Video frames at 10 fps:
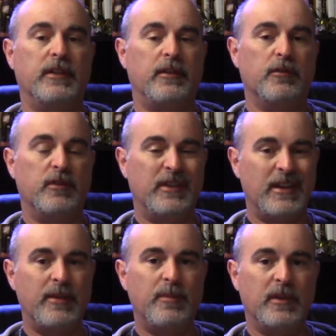that you
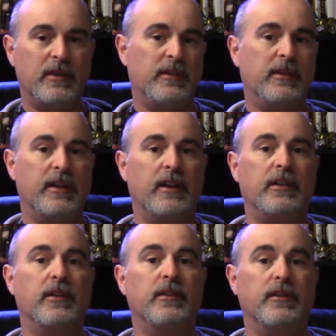keep it
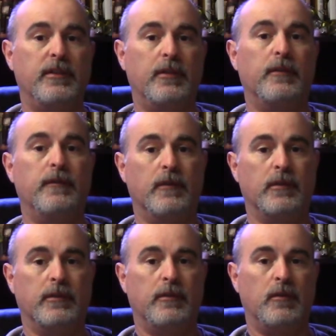disconnected until
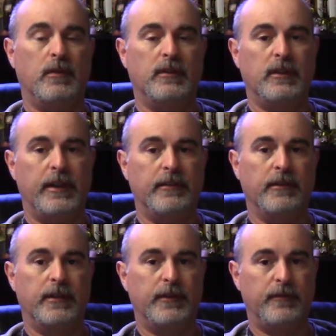further notice later
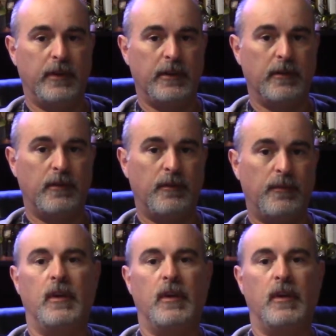in this video.